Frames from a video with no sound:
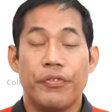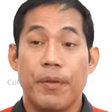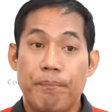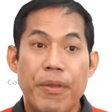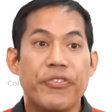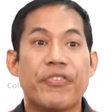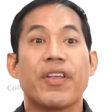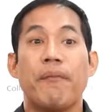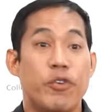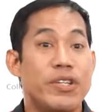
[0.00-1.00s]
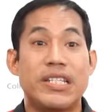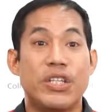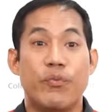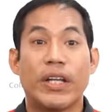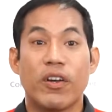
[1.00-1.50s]
the business
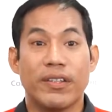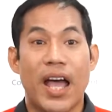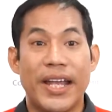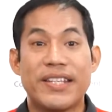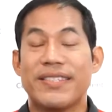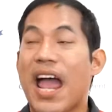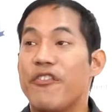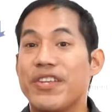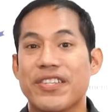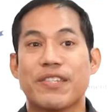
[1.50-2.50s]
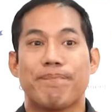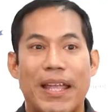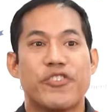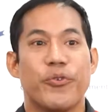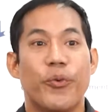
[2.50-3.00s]
community recognizes there is a
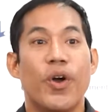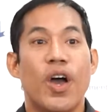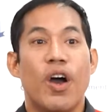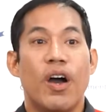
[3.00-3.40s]
special